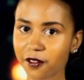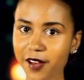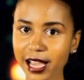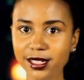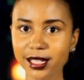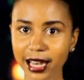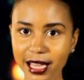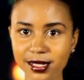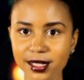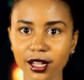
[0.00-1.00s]
In
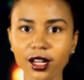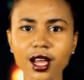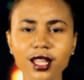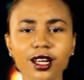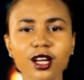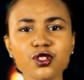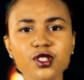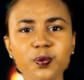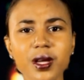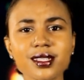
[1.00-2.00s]
fact, last year, the
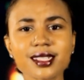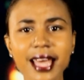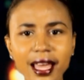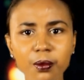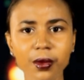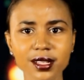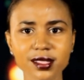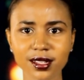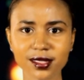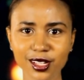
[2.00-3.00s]
country spent 10
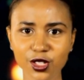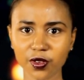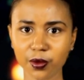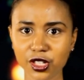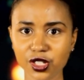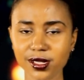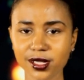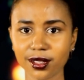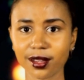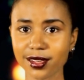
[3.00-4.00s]
months in a state of
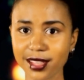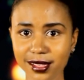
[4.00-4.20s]
emergency.